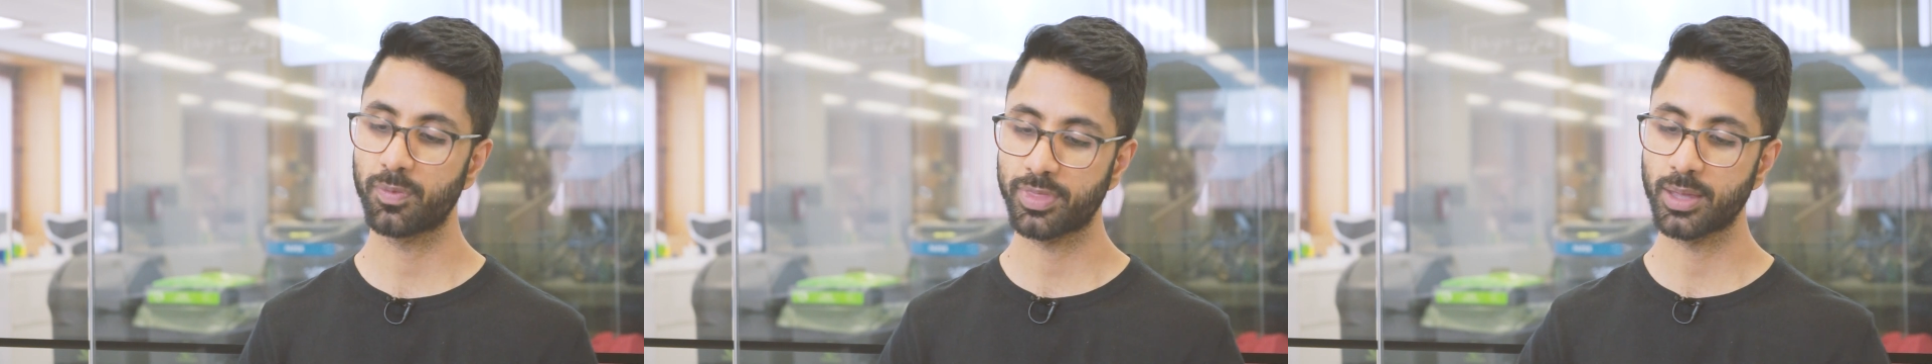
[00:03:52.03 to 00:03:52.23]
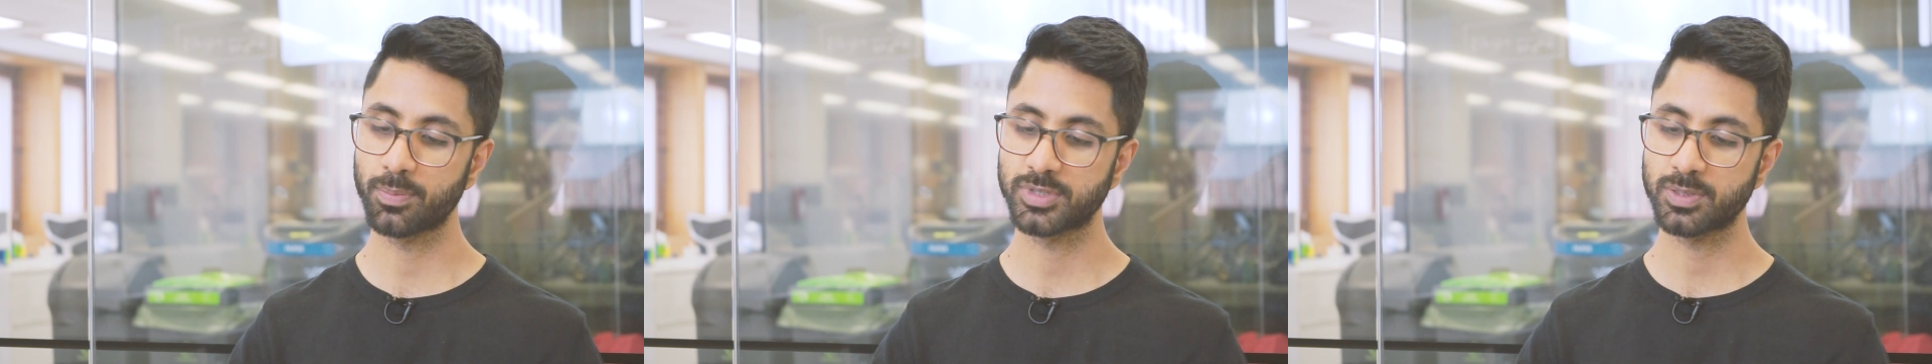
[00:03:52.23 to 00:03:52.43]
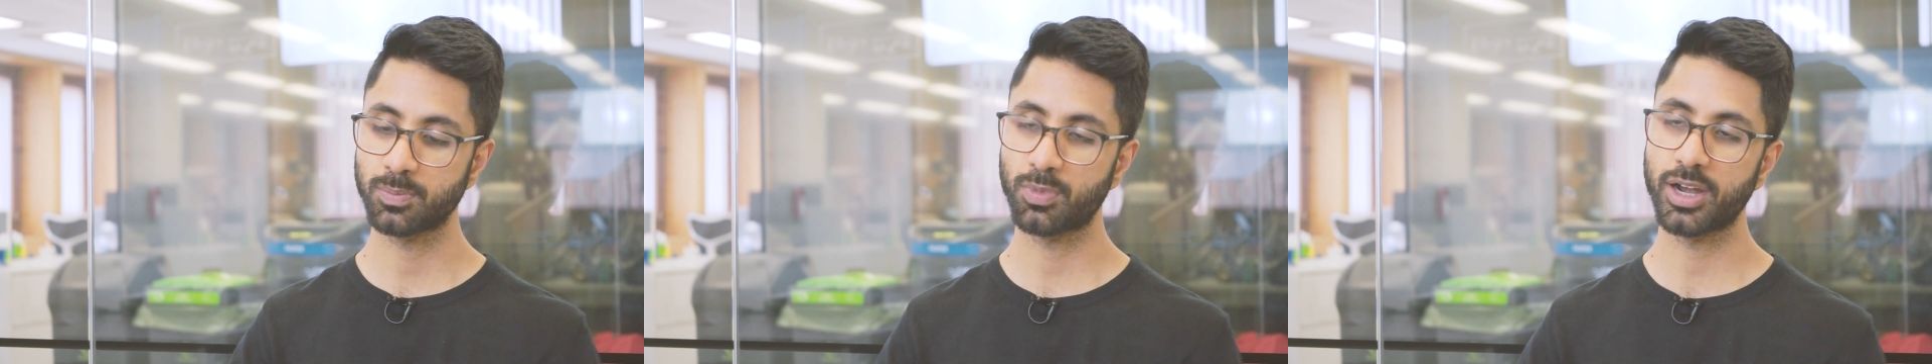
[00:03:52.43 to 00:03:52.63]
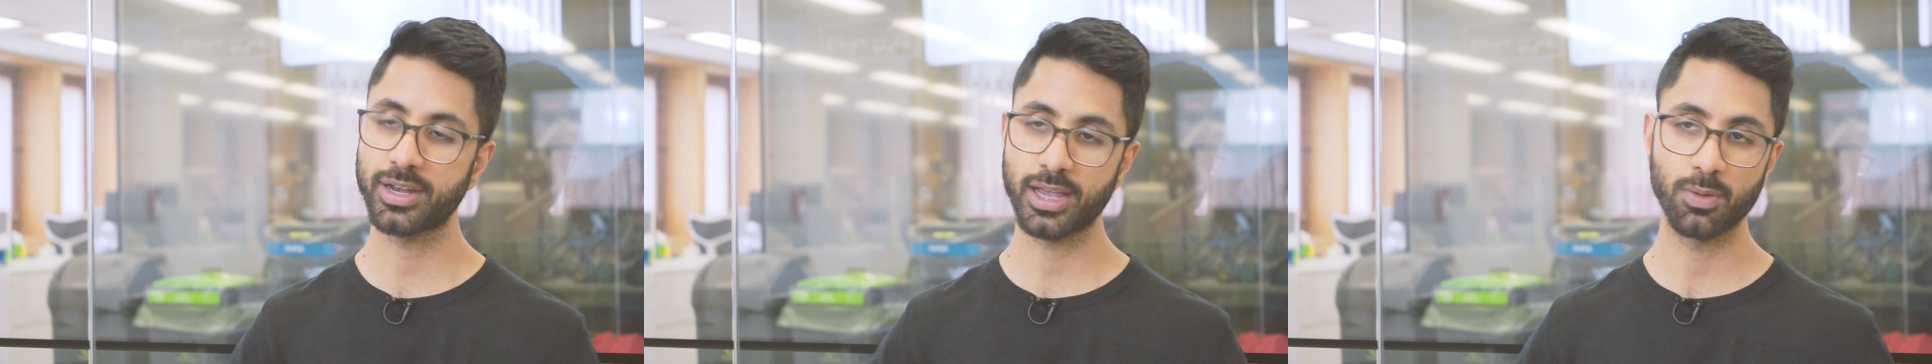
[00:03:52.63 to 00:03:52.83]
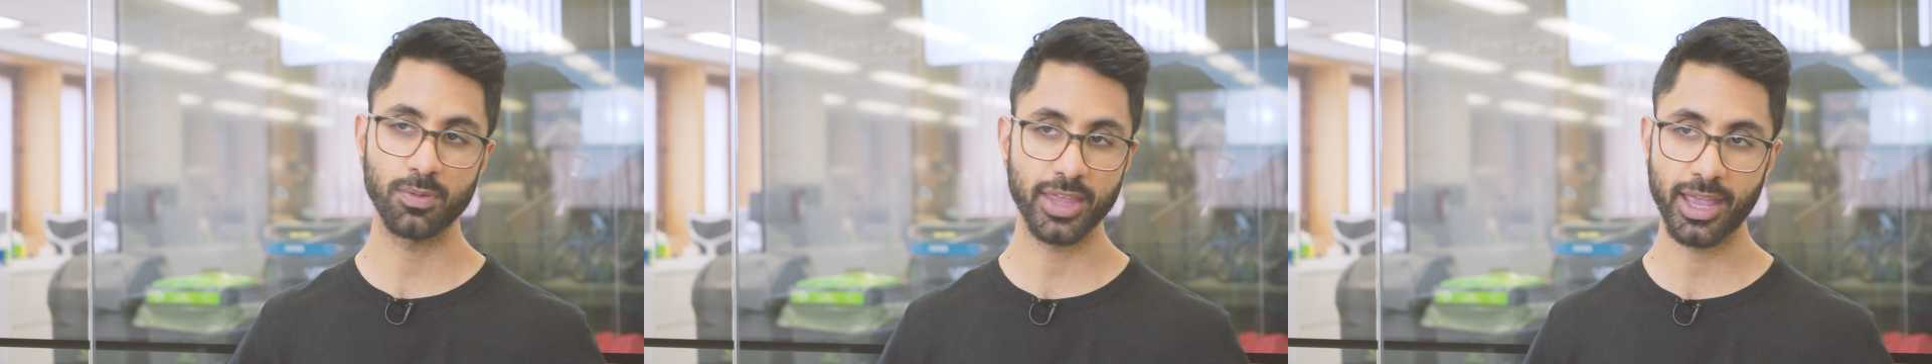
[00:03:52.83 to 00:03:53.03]
them spread
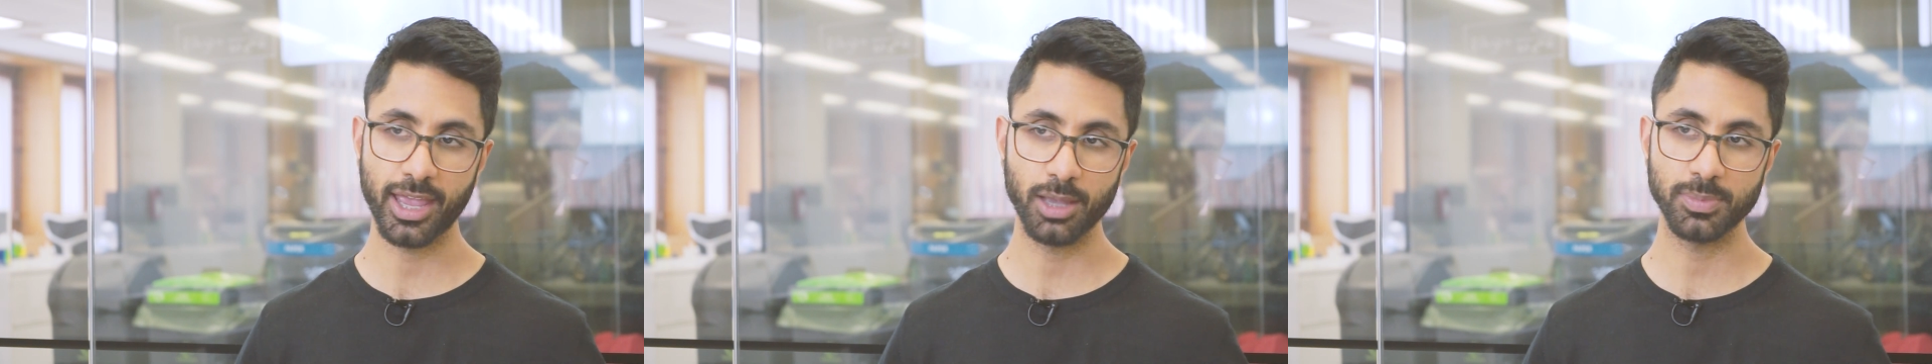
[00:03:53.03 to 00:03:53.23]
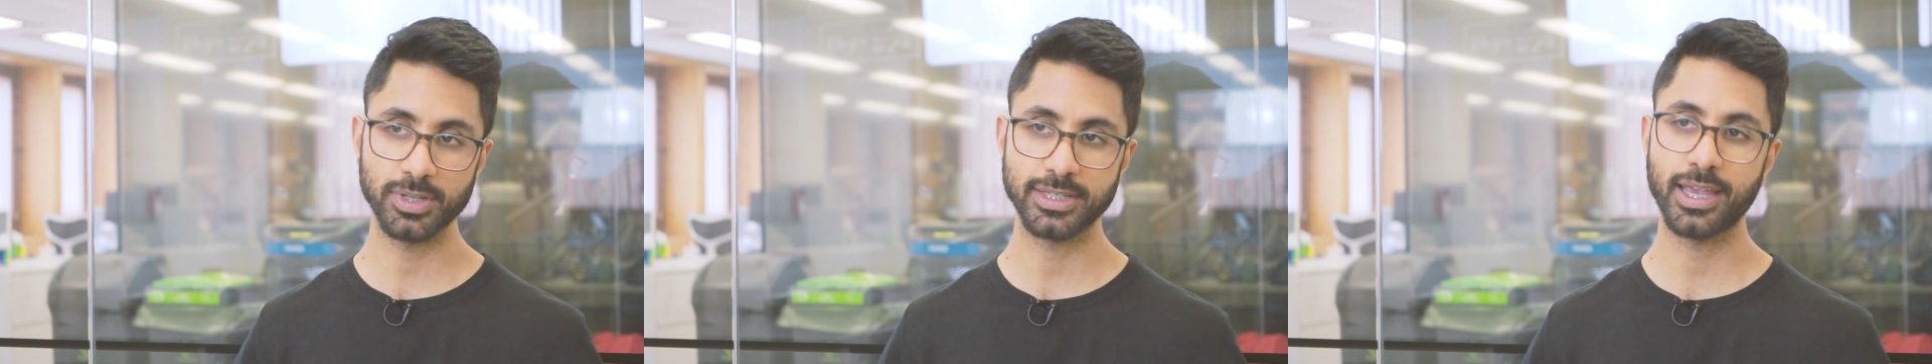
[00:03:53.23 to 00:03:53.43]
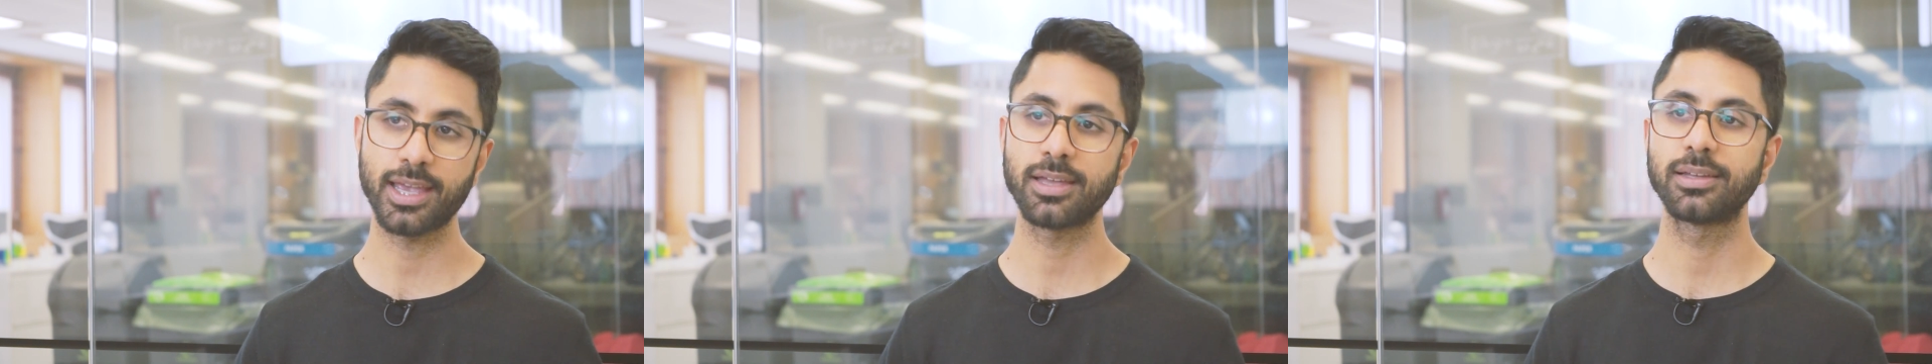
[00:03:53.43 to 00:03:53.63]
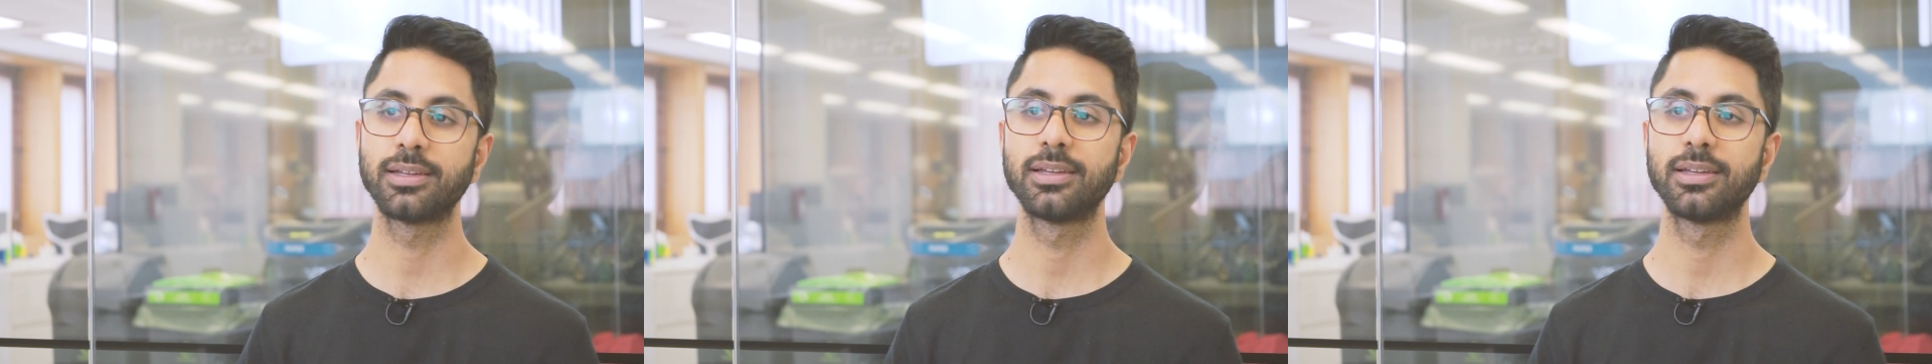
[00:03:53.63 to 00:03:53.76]
out their habitat.